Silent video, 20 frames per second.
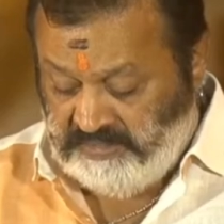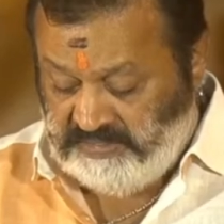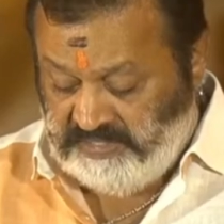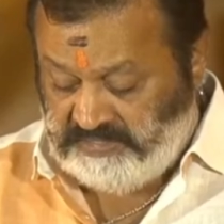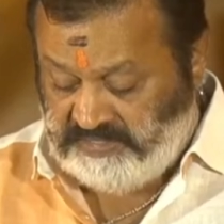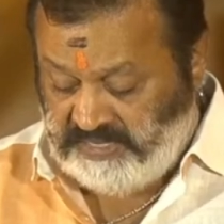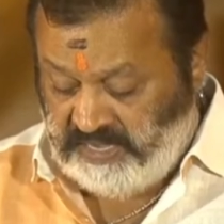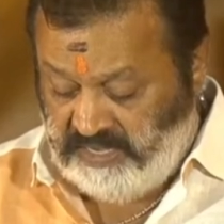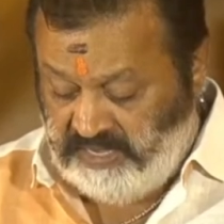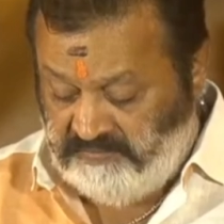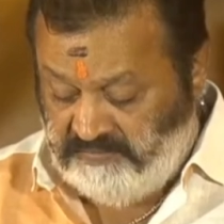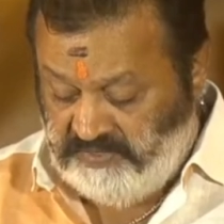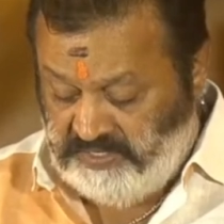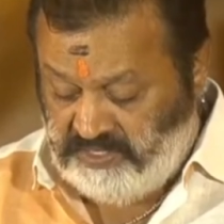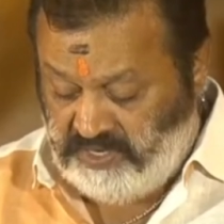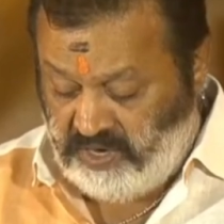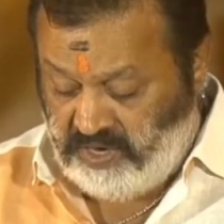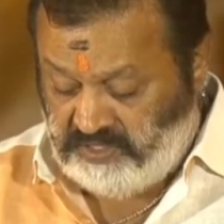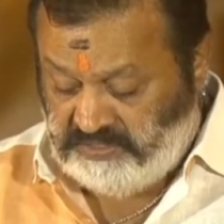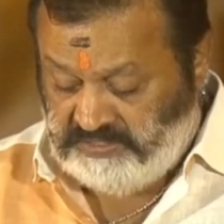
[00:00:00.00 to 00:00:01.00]
that I will
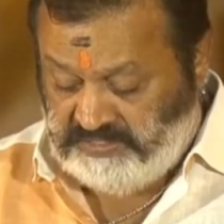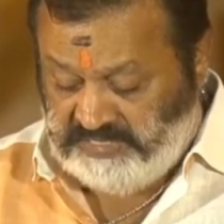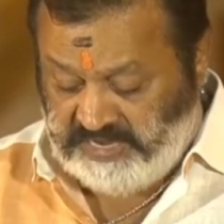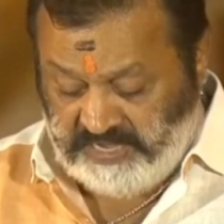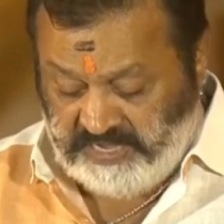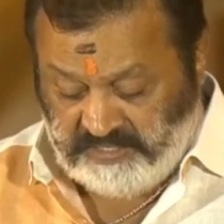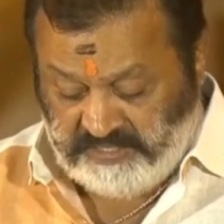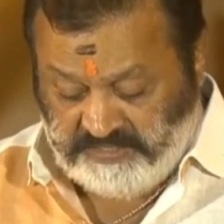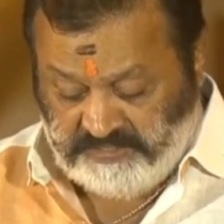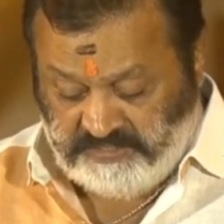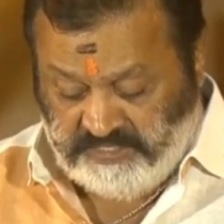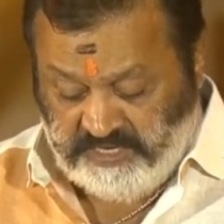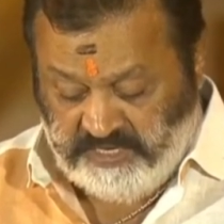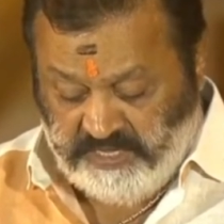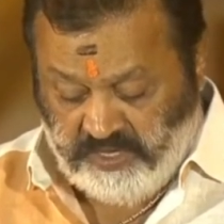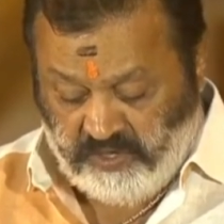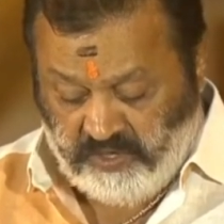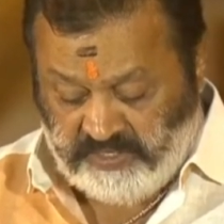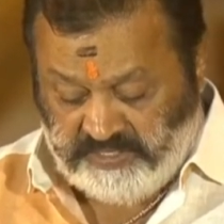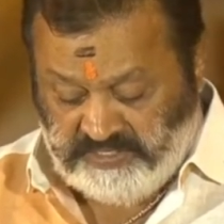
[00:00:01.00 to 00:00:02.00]
not
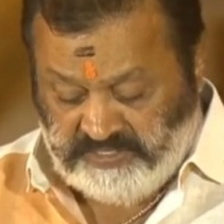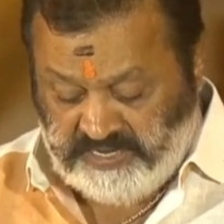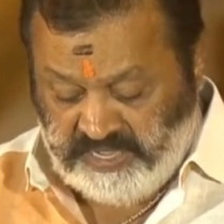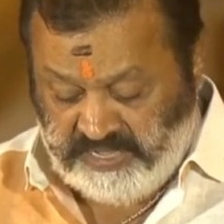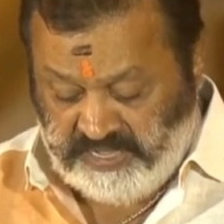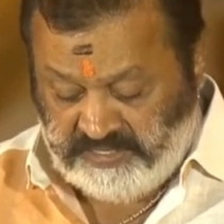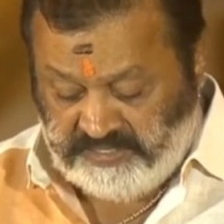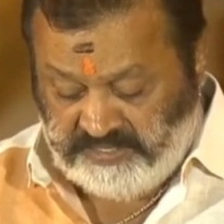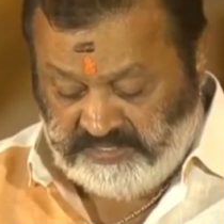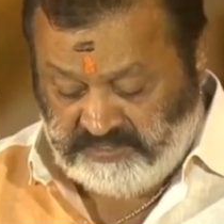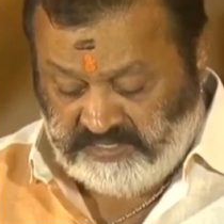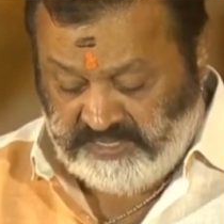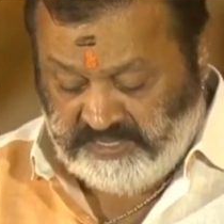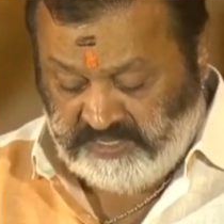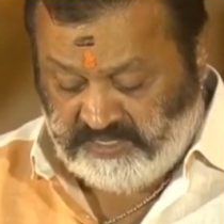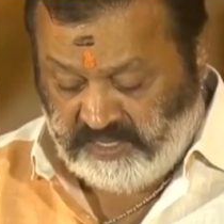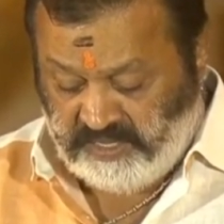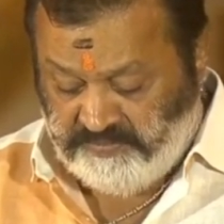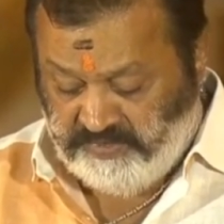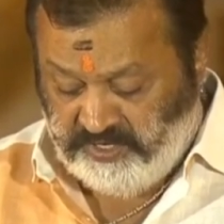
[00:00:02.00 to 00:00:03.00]
directly or indirectly
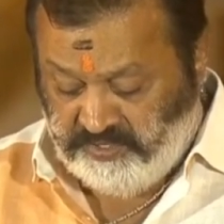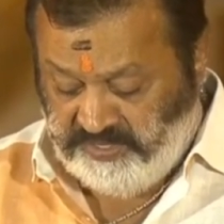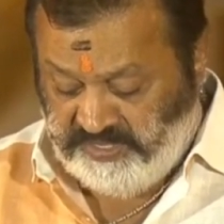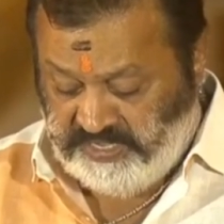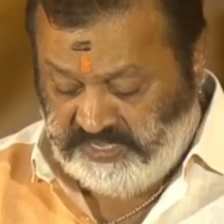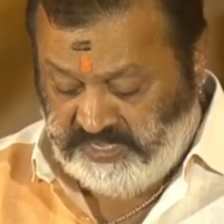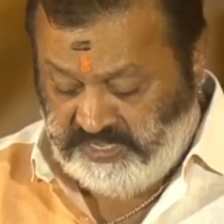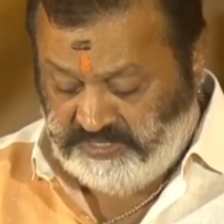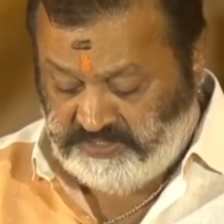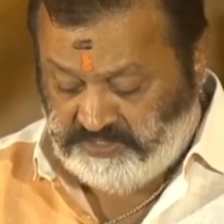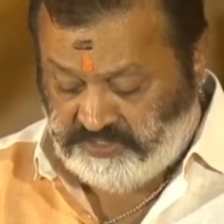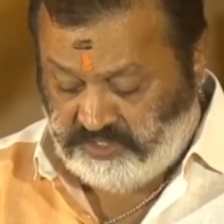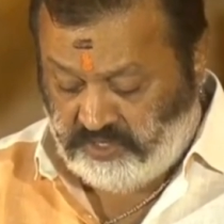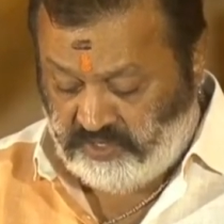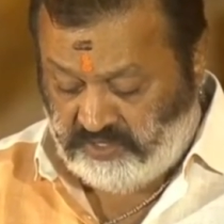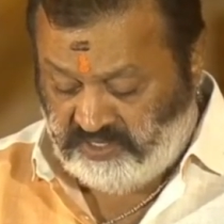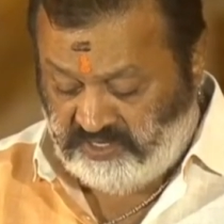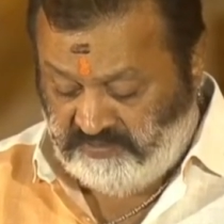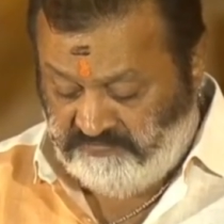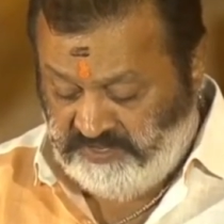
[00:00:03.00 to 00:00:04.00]
communicate
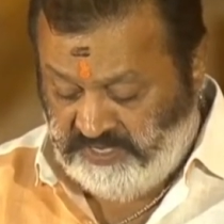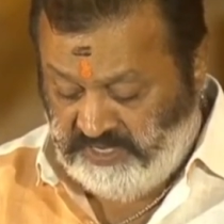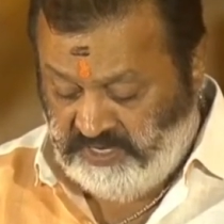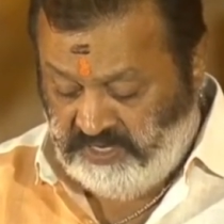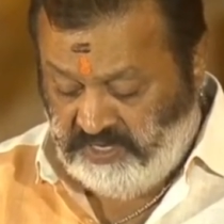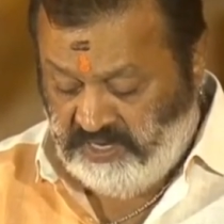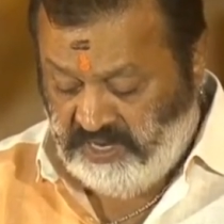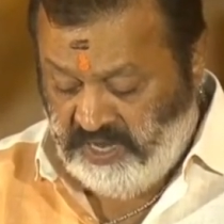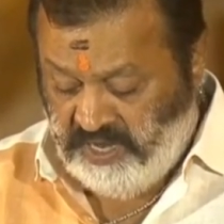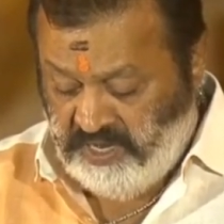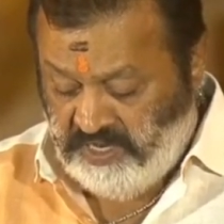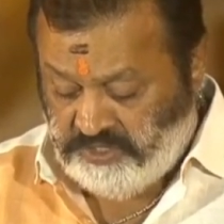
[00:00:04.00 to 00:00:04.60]
or reveal